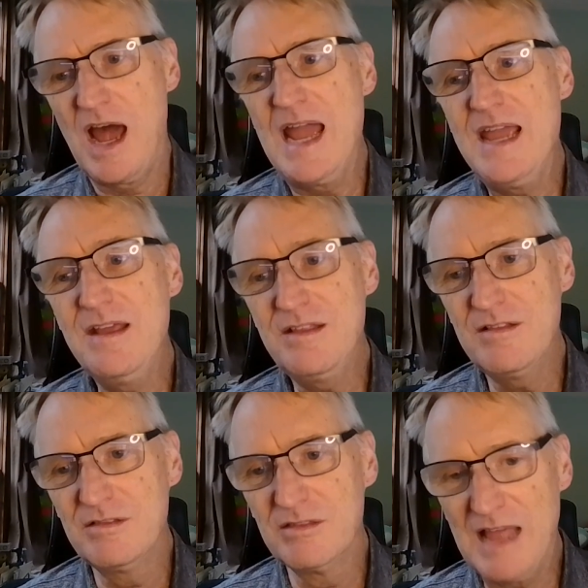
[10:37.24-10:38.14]
I
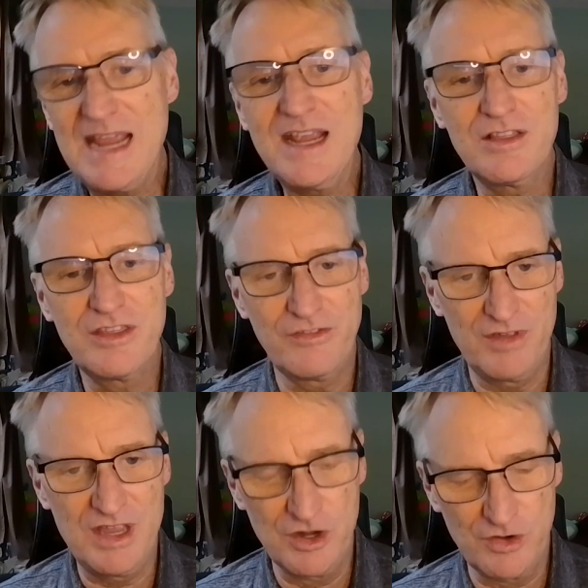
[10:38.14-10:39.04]
like the
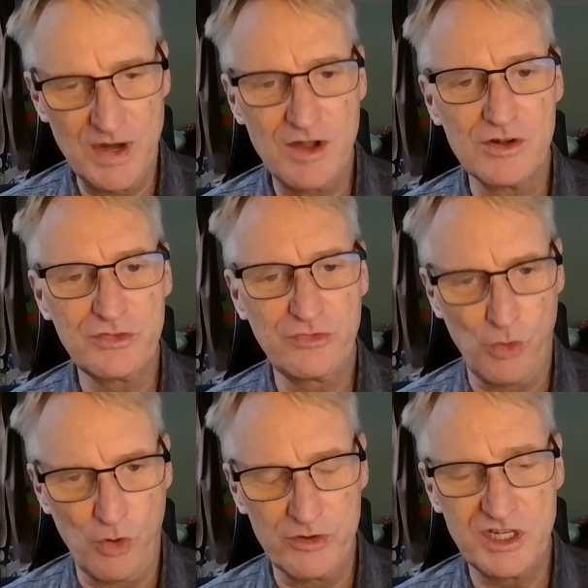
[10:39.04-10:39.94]
integrators
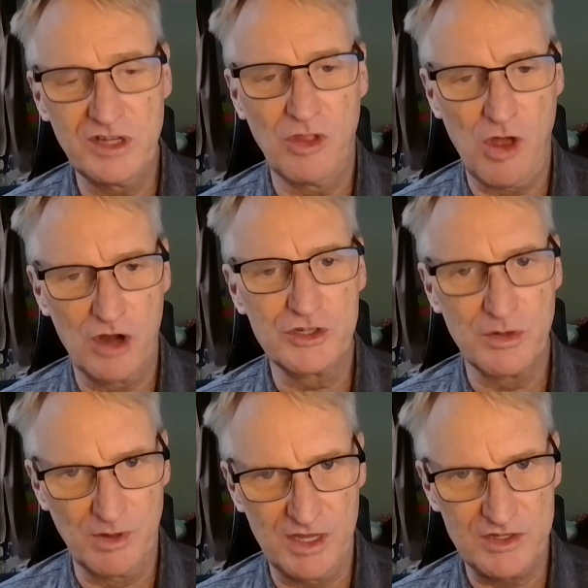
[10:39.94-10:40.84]
forging
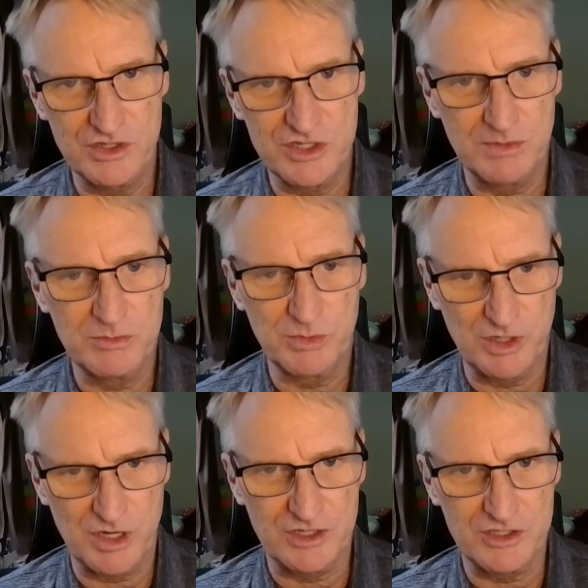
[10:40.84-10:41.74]
long-term relationships
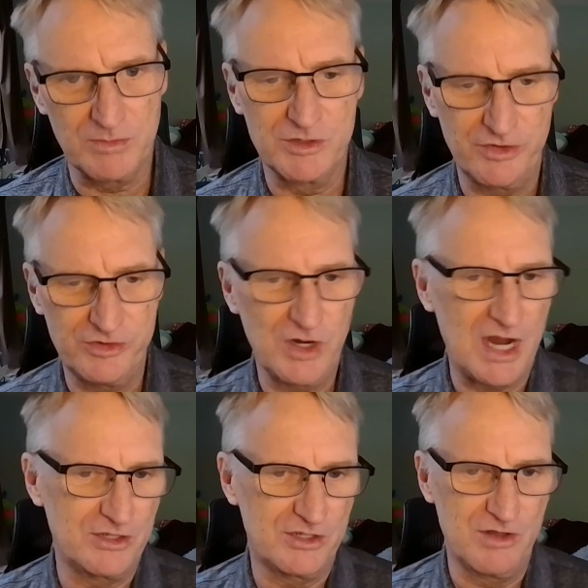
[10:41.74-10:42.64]
with their customers. As you
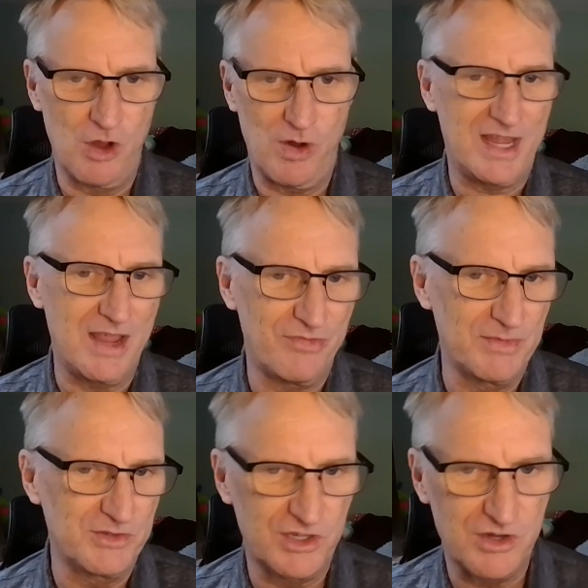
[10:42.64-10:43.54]
guys know, I came
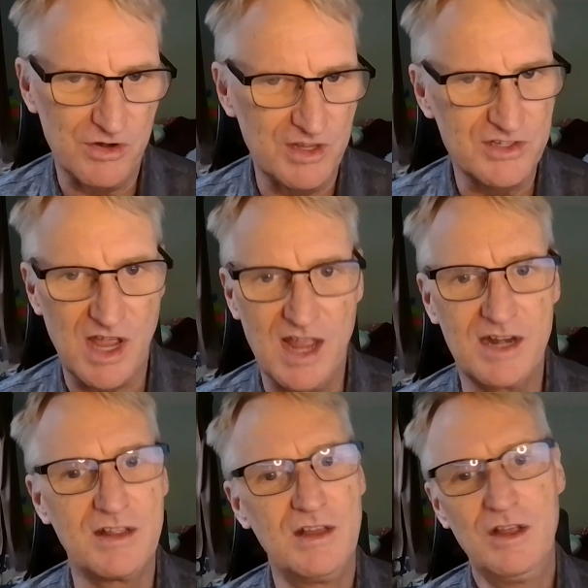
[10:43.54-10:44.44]
from the security
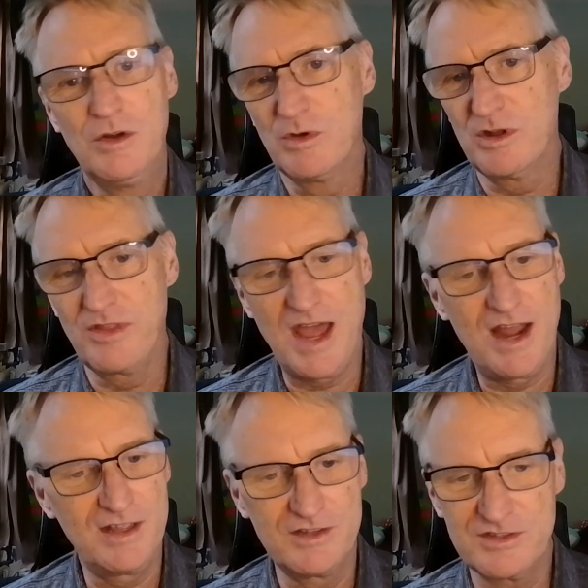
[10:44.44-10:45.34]
side, where
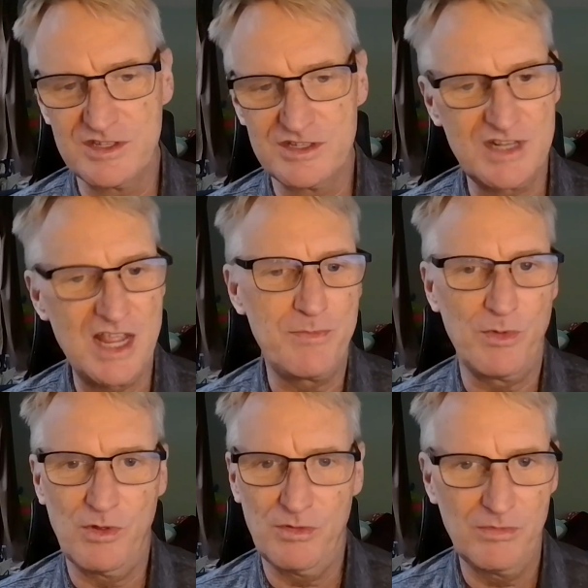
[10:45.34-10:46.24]
that is the
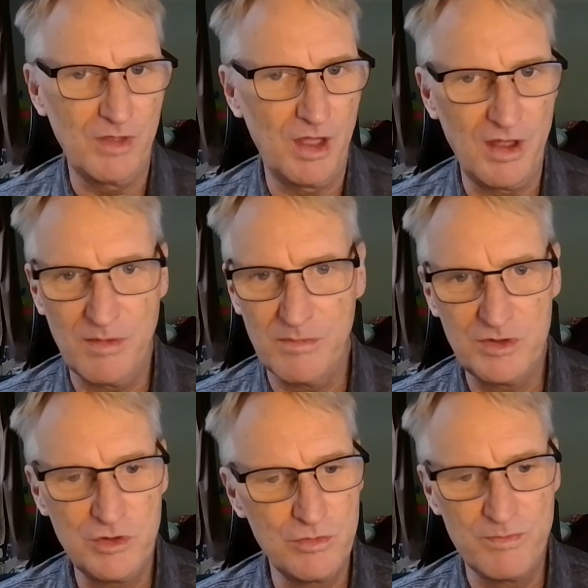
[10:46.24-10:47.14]
staple.
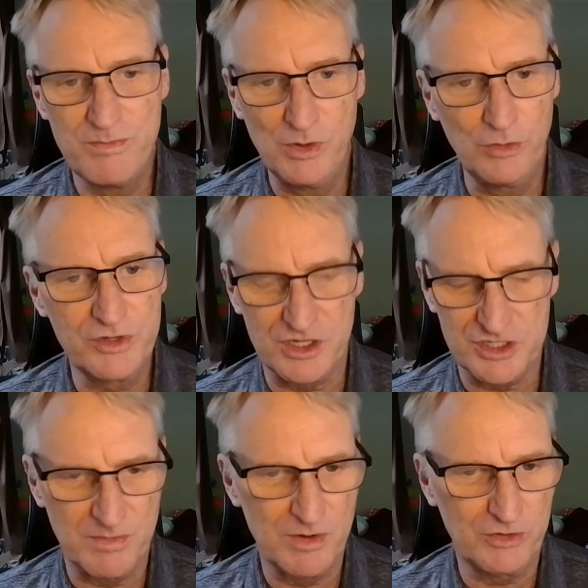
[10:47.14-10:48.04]
Um, you build
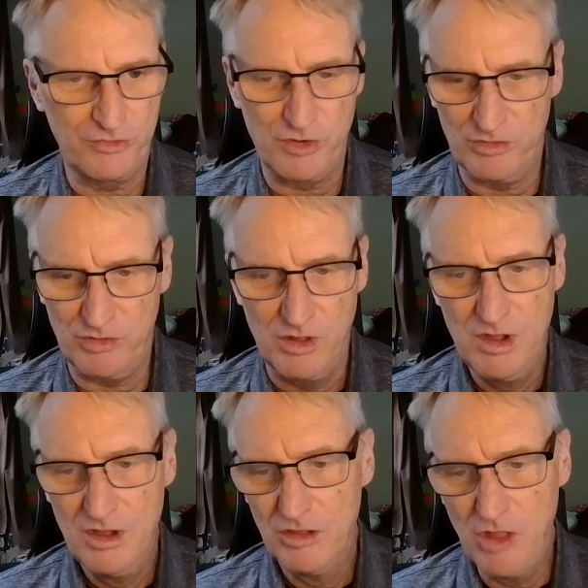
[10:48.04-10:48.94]
customers for
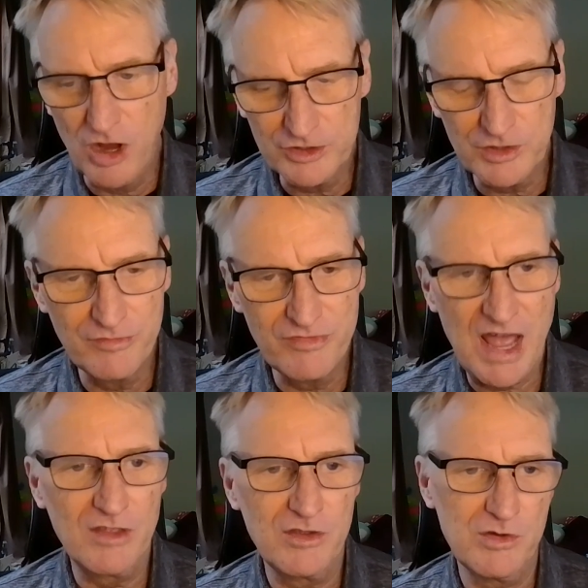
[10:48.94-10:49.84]
long-term
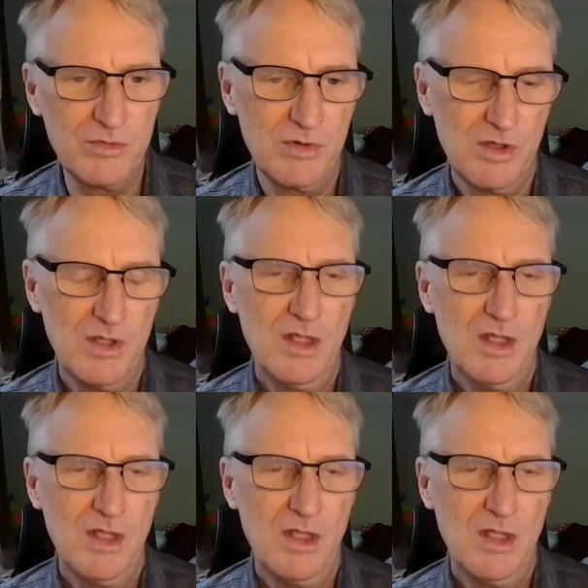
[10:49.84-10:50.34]
value.